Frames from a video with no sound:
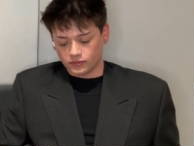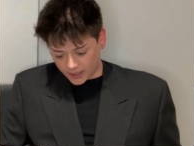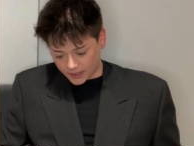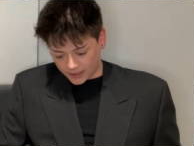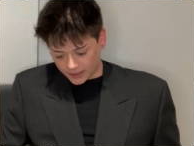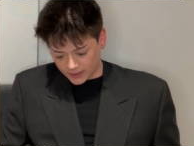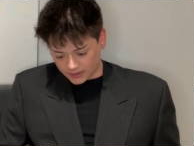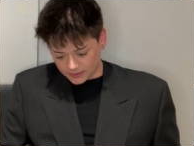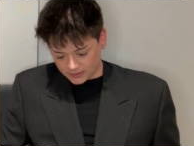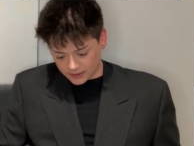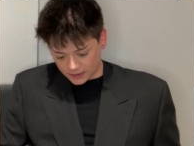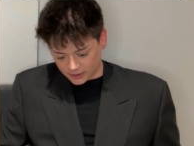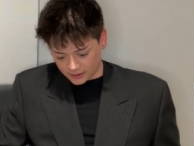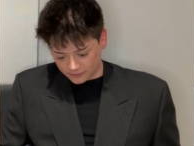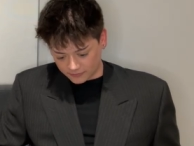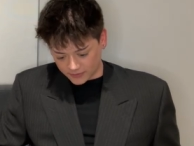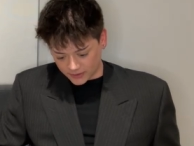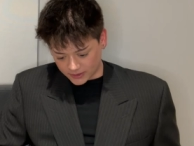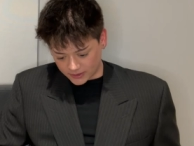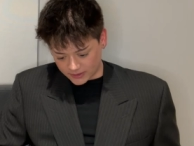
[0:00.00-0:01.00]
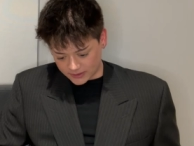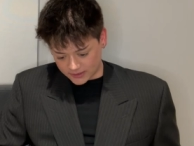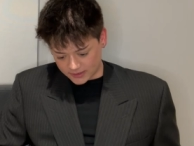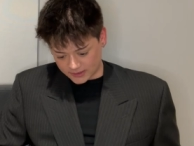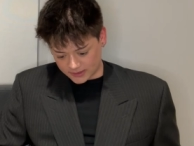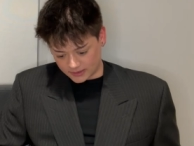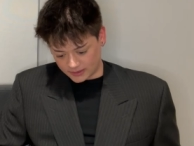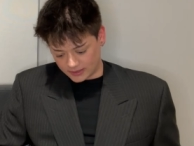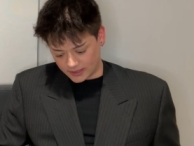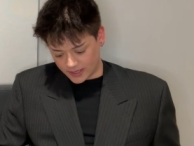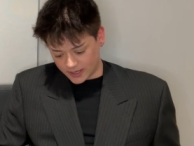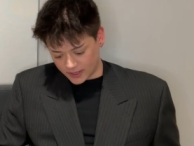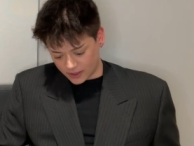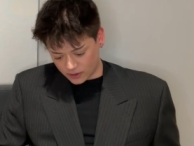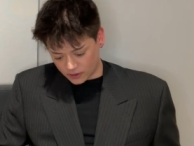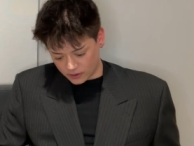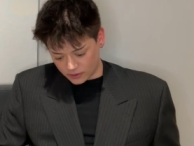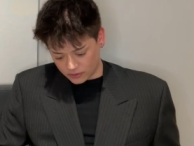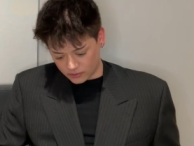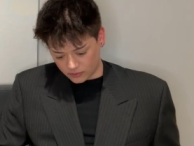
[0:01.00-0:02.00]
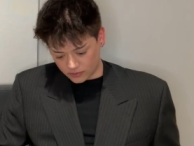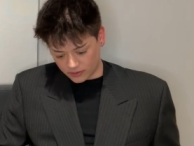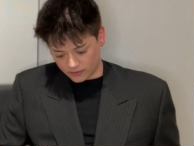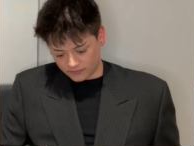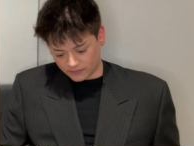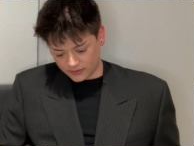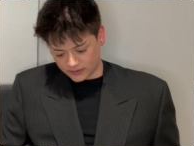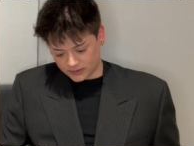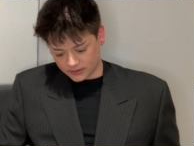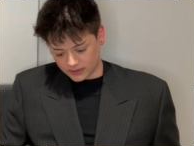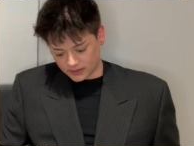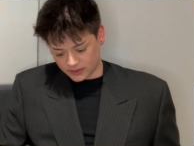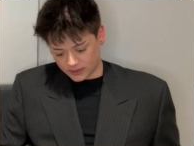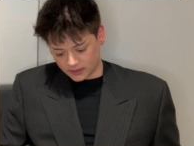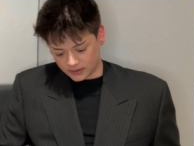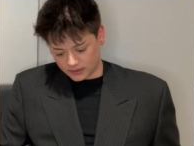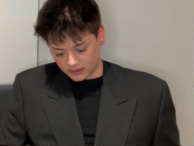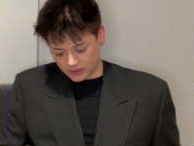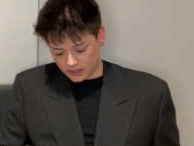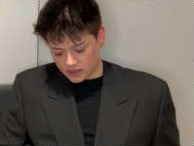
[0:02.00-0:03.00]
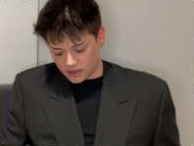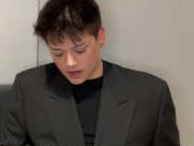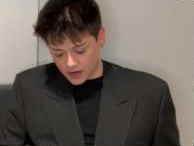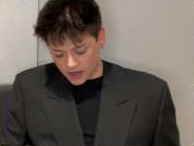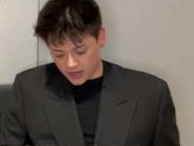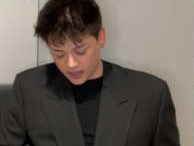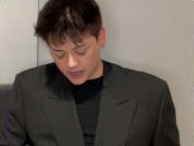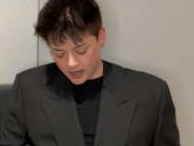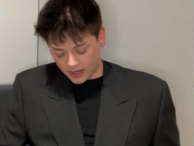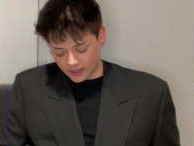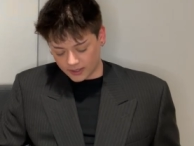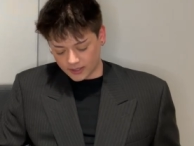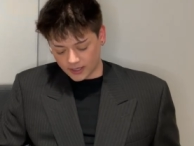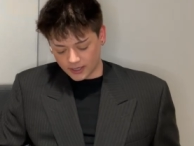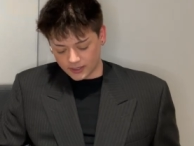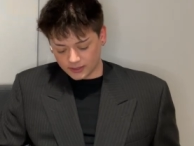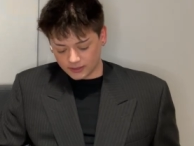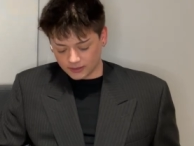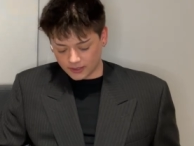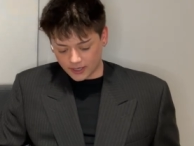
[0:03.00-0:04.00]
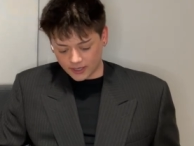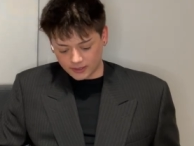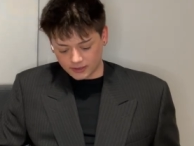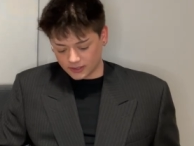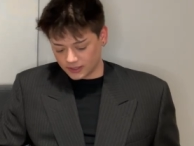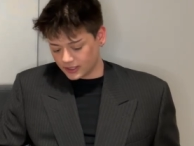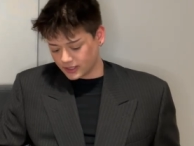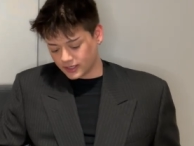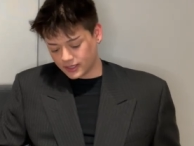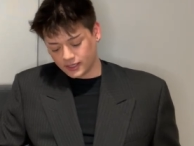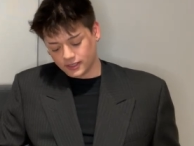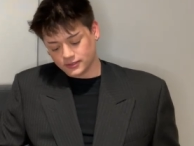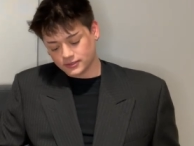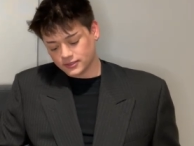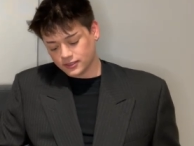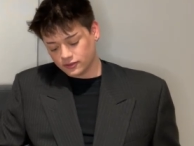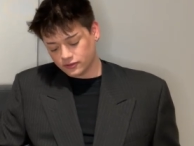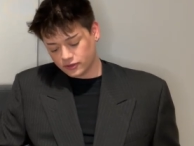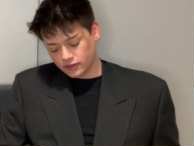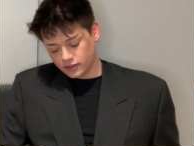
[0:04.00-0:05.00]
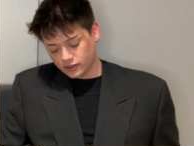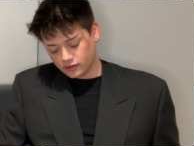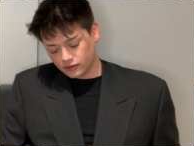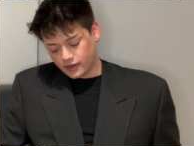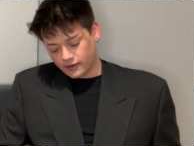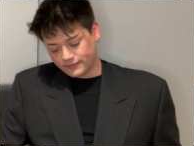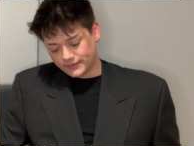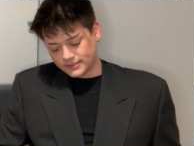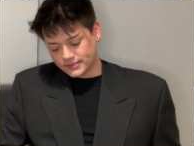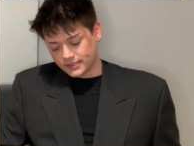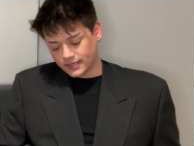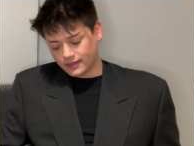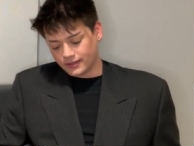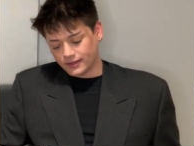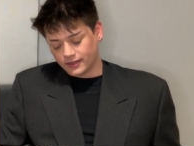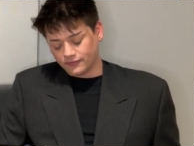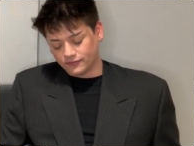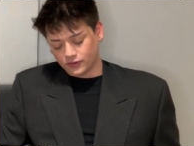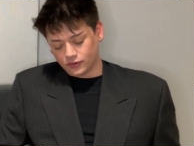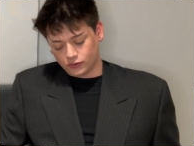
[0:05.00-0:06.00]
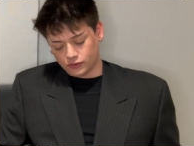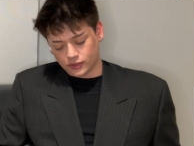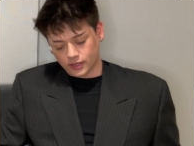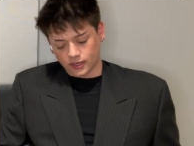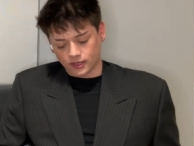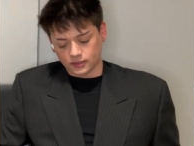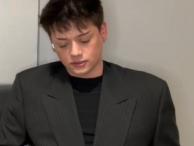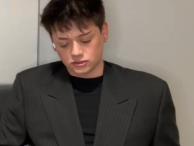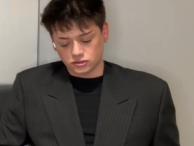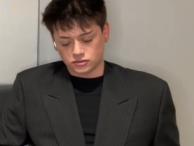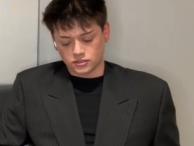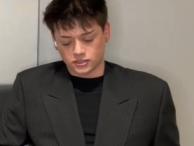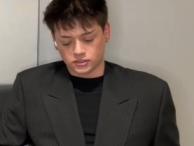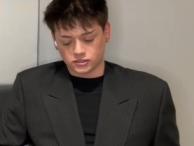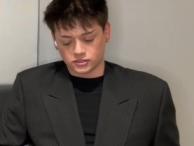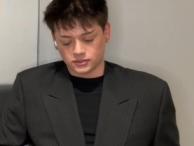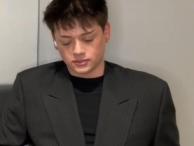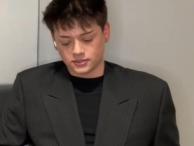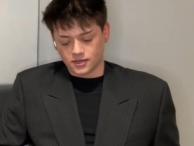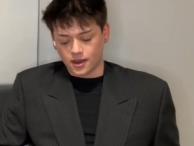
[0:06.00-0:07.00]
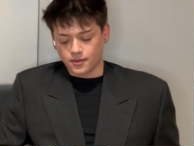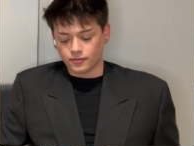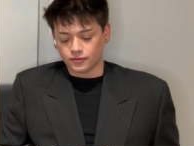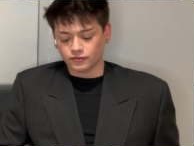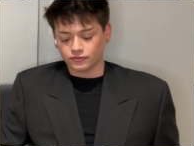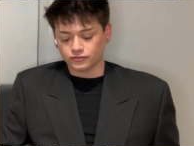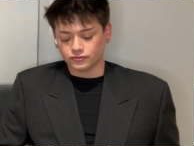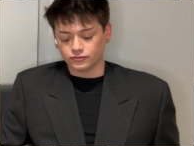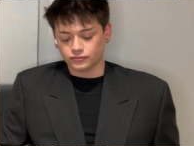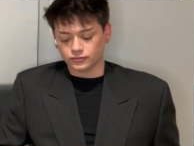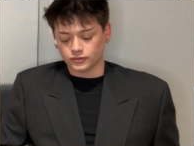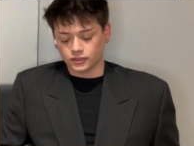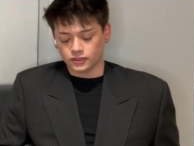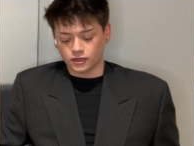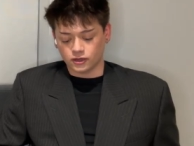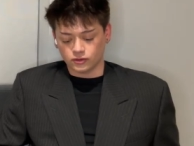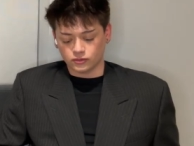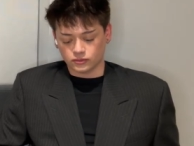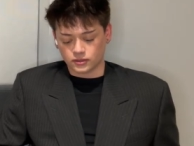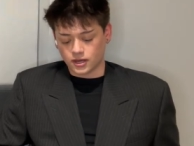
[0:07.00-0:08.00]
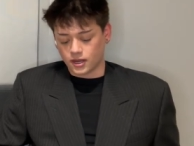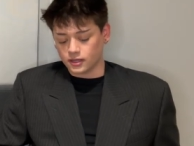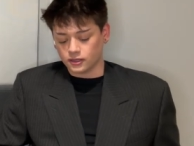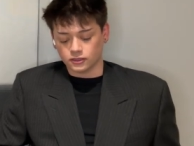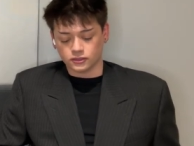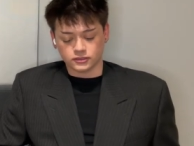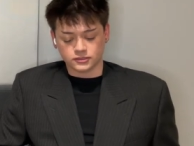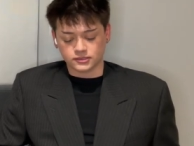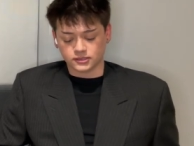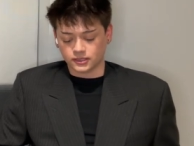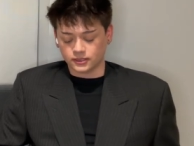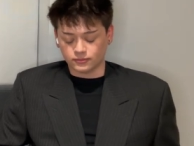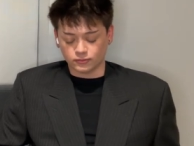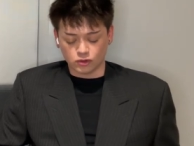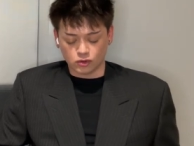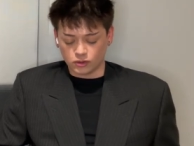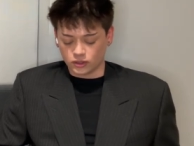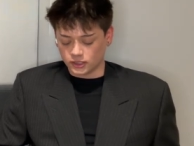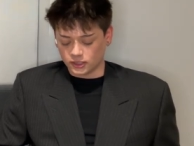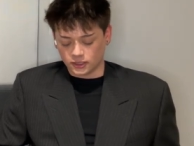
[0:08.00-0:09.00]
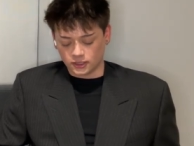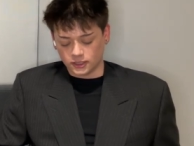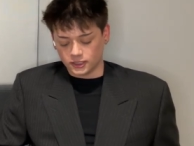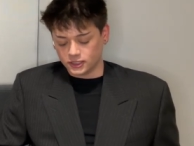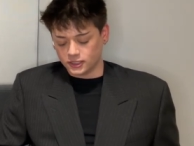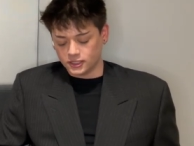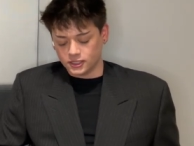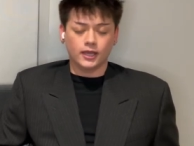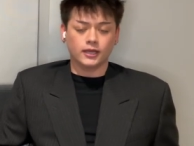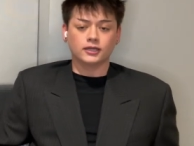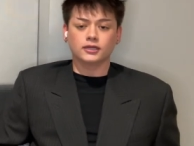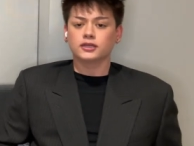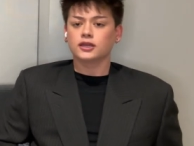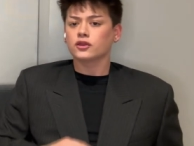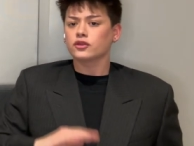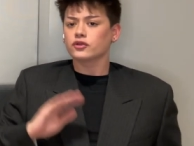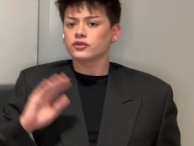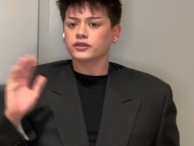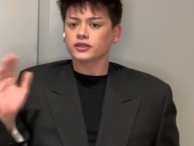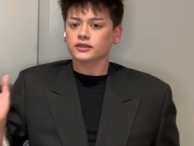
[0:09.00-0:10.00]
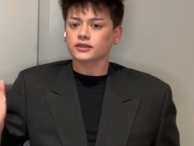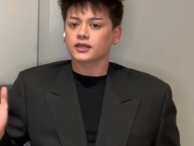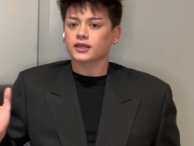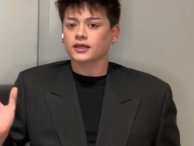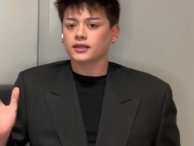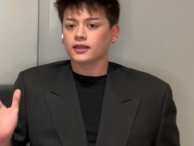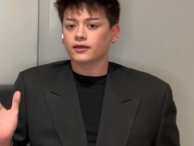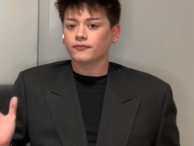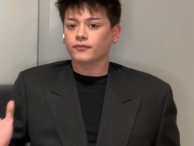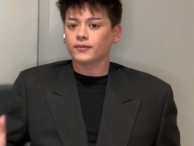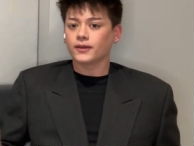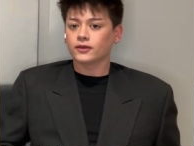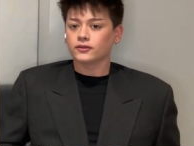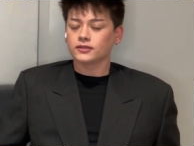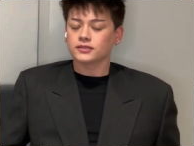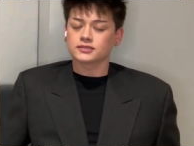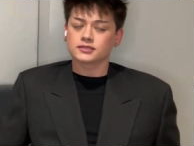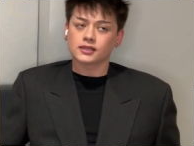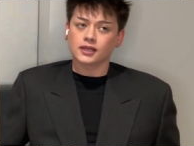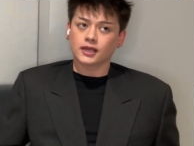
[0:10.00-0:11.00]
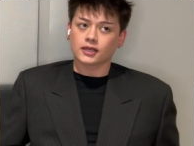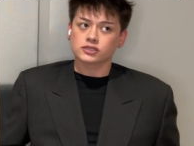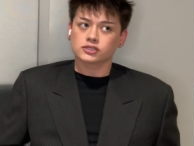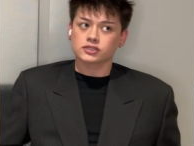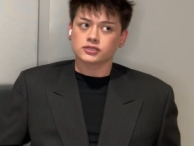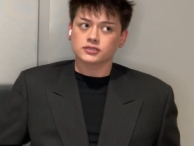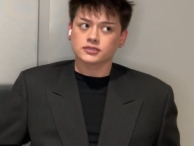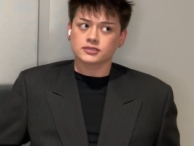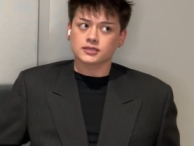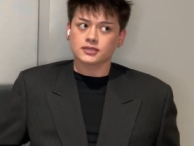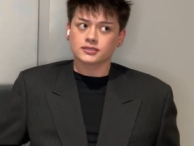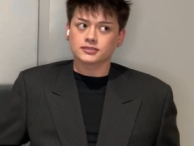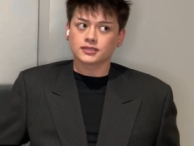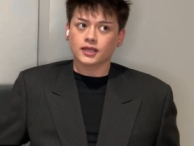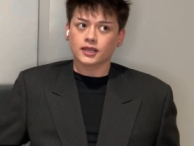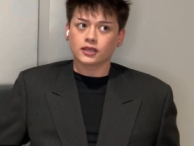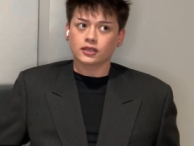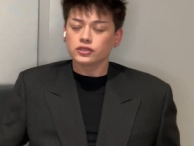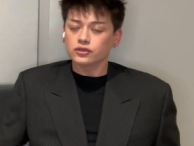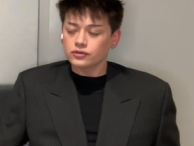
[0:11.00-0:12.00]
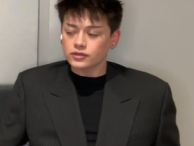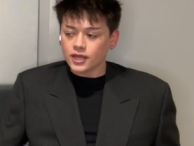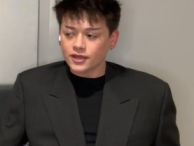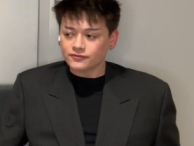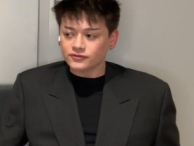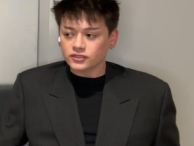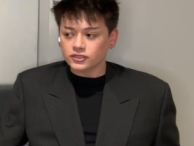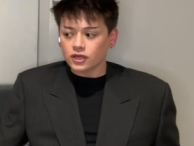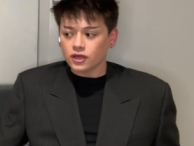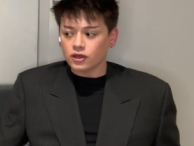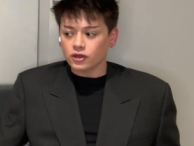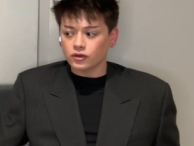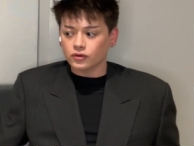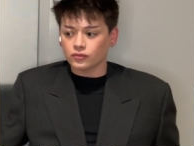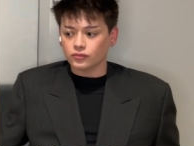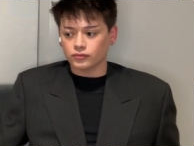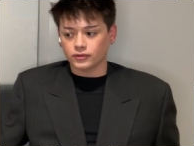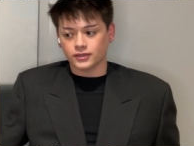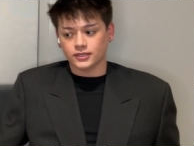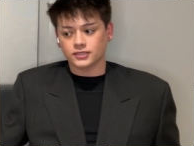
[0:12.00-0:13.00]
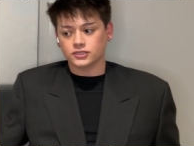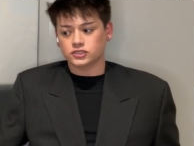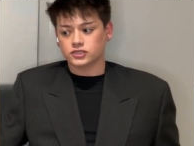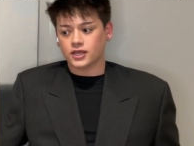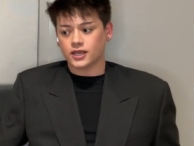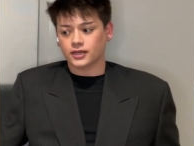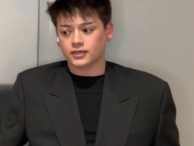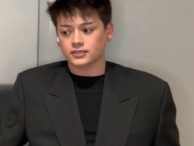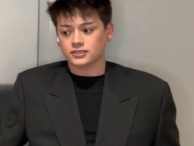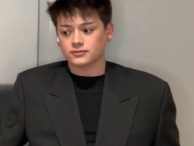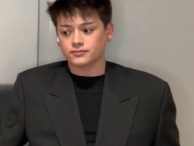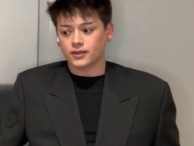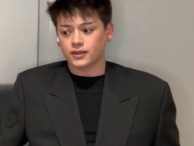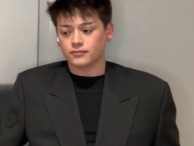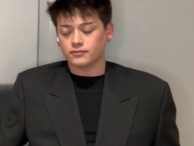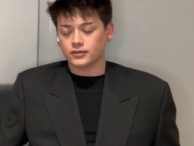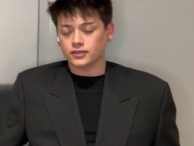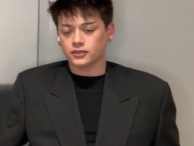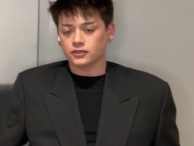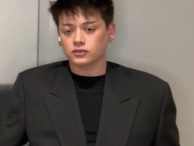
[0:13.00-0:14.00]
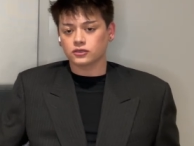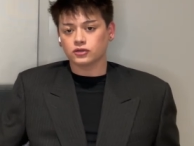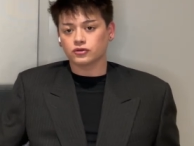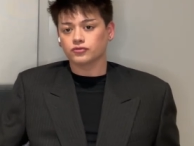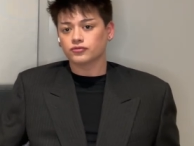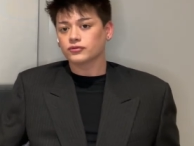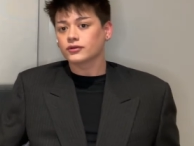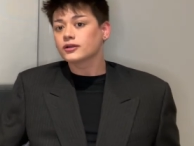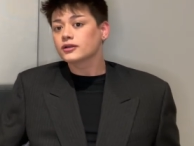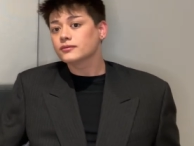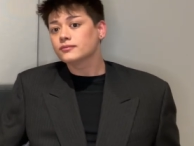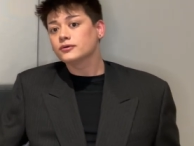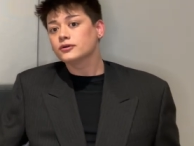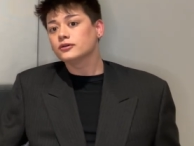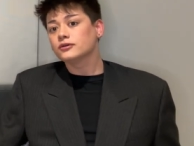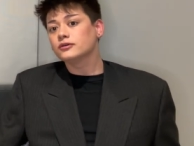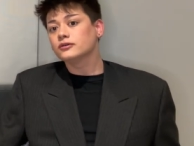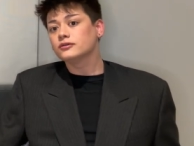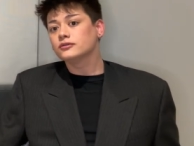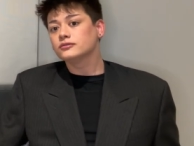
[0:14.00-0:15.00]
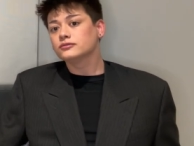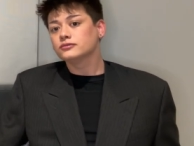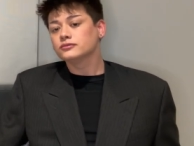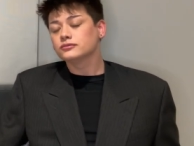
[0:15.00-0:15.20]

I can't tell if like this is layered or if it's like not. I kind of like that I can't tell though. Obviously I love the whole like construction type of, you know, color scheme going on. And another thing that I love about these collections is like, you never know when these jackets might be convertible,